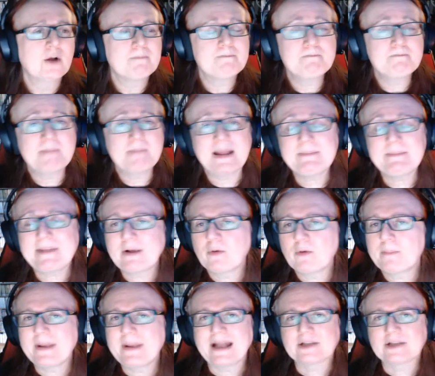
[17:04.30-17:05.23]
Maybe
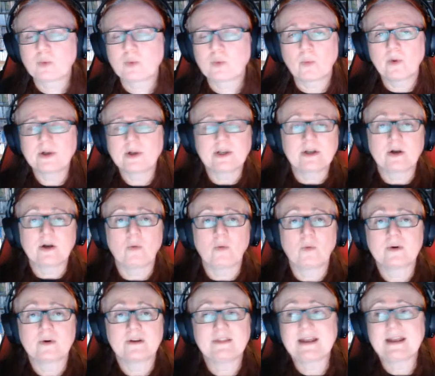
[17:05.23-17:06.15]
it'll be as we're working on
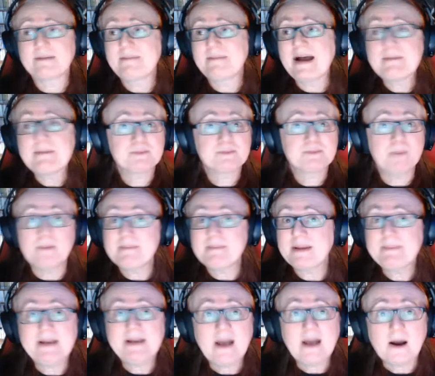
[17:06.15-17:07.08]
one of their maps, but
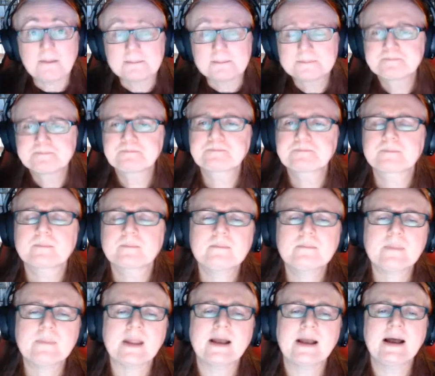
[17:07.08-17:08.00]
maybe not.
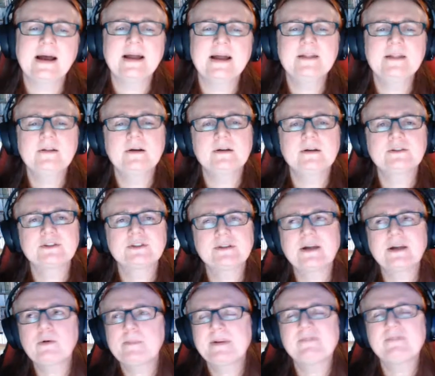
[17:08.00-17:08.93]
And so
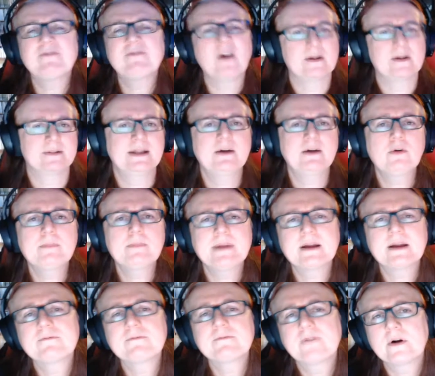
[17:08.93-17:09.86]
that would be fun. That would
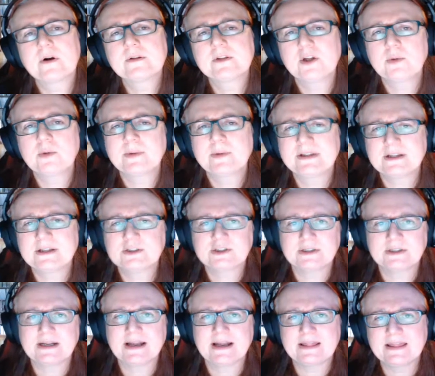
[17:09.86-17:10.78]
be a fun new
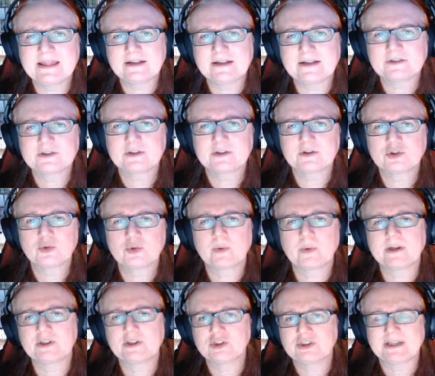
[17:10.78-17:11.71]
addition, I think, to the
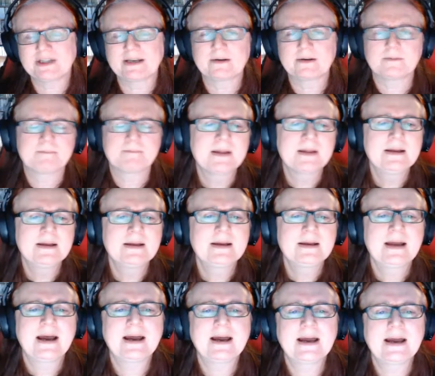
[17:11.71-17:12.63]
Twitch channel.
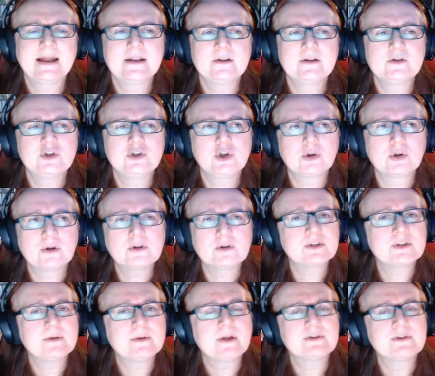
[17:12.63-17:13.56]
And you'll
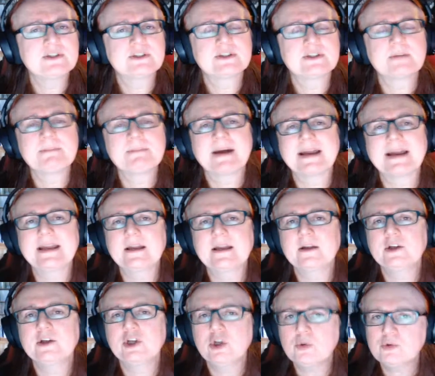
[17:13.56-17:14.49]
also notice that my
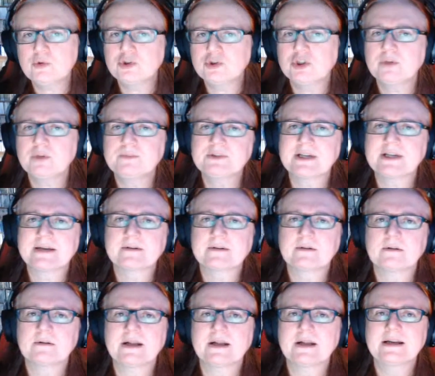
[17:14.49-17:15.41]
YouTube
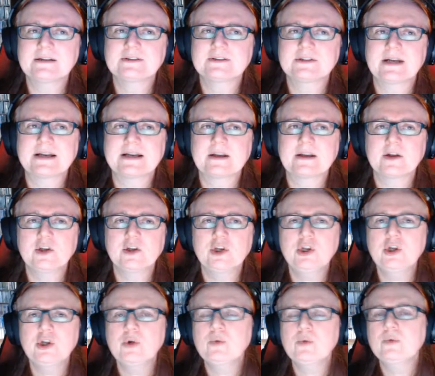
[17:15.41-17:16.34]
channel has had a
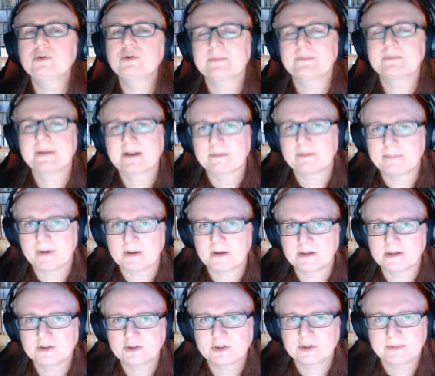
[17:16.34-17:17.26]
huge amount of
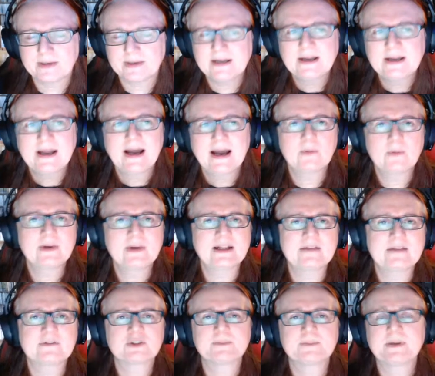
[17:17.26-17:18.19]
polish to it. I want to
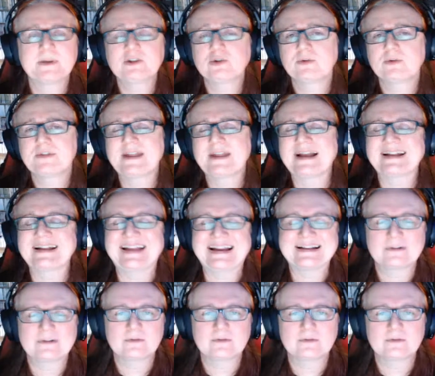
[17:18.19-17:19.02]
give a special thanks